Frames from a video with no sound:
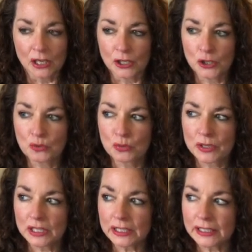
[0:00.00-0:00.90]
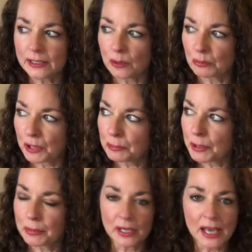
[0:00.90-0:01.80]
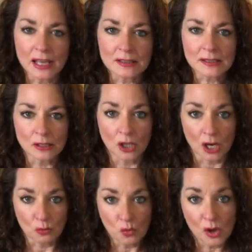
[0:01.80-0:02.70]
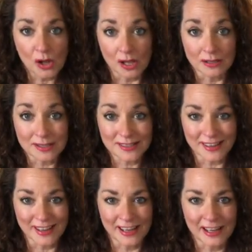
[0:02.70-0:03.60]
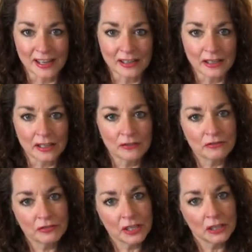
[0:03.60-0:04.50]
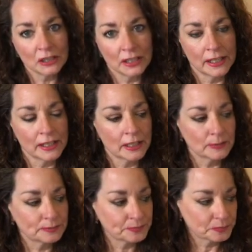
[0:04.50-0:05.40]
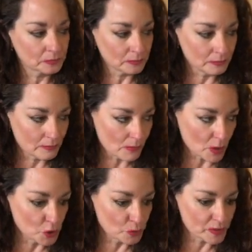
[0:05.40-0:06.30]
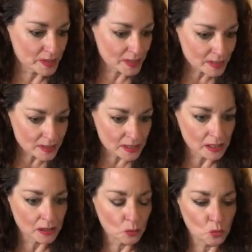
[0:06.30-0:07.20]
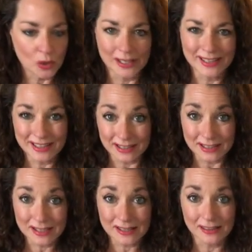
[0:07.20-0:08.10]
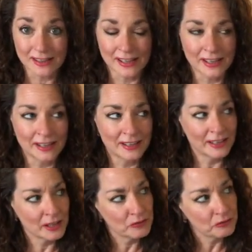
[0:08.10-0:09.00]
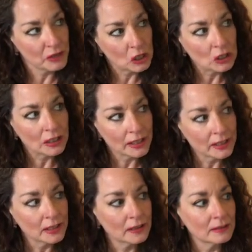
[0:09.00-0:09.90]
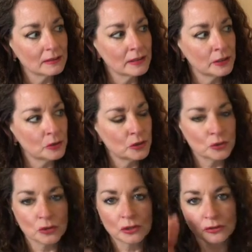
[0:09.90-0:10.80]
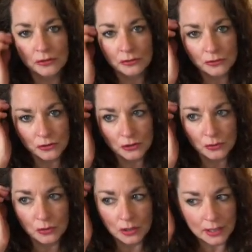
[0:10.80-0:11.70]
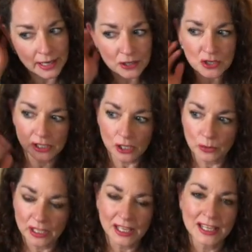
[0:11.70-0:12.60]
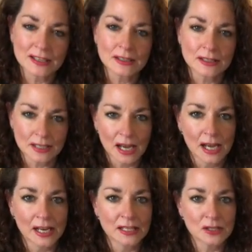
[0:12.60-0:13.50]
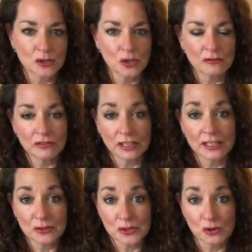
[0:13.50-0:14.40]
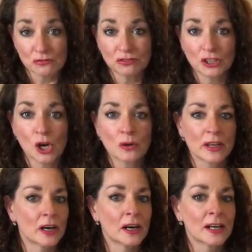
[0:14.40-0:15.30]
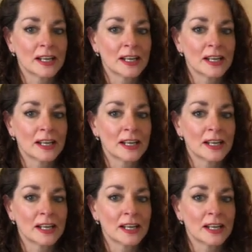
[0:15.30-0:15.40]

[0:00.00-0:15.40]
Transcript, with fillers: you really bump up against a lot of walls and it can feel like you're resisting what is and it can feel like you know you're you're actually going against the tides so you can feel like there's no flow there.